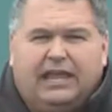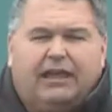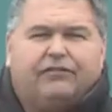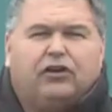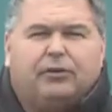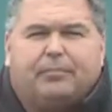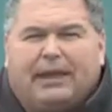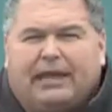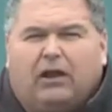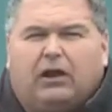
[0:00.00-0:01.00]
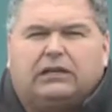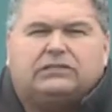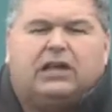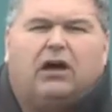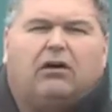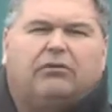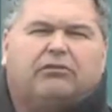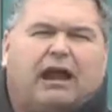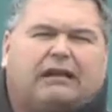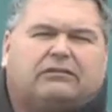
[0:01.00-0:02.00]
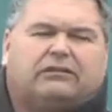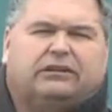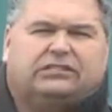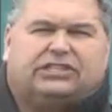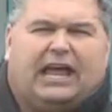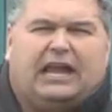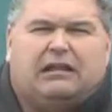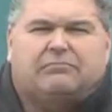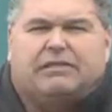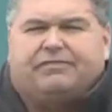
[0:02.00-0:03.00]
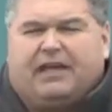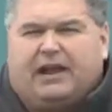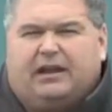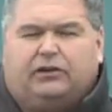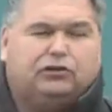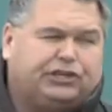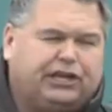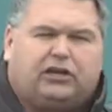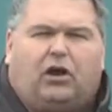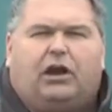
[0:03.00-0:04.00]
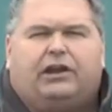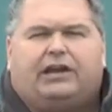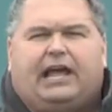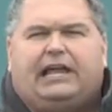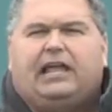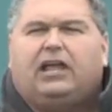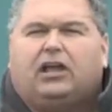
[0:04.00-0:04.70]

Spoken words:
If you're in Piggott, Arkansas, and Rector, and Salem, and Thayer, and you see a car here today,